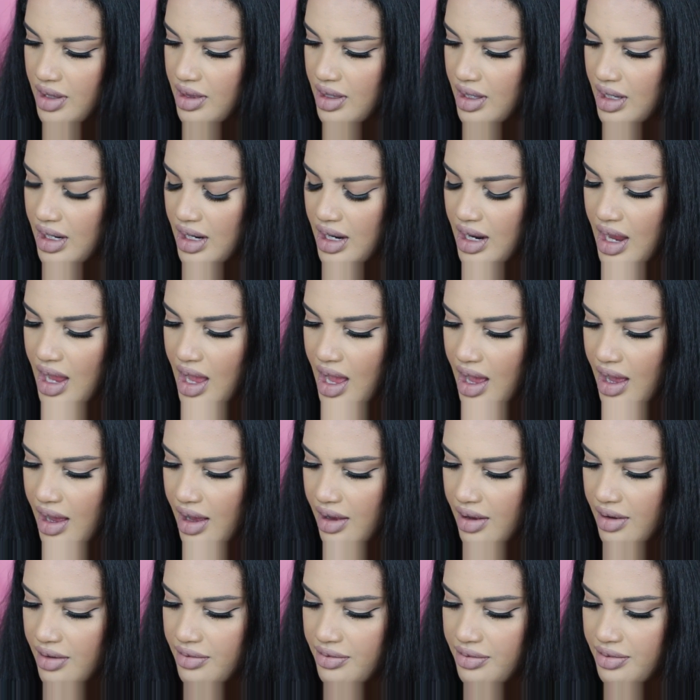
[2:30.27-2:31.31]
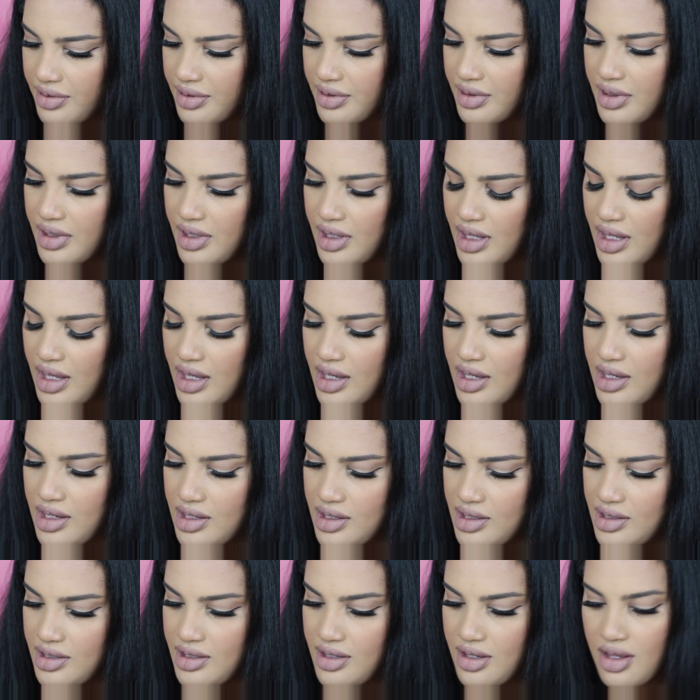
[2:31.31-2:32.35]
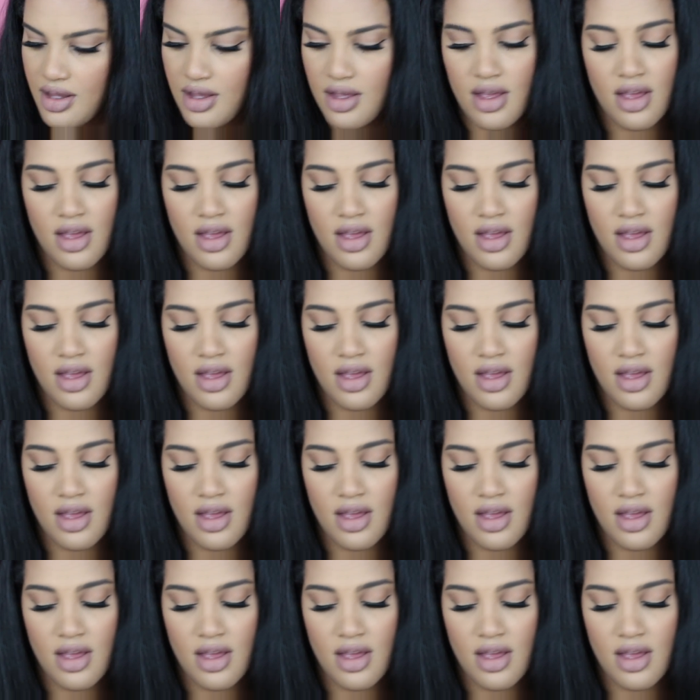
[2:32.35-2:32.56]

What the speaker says: that I have is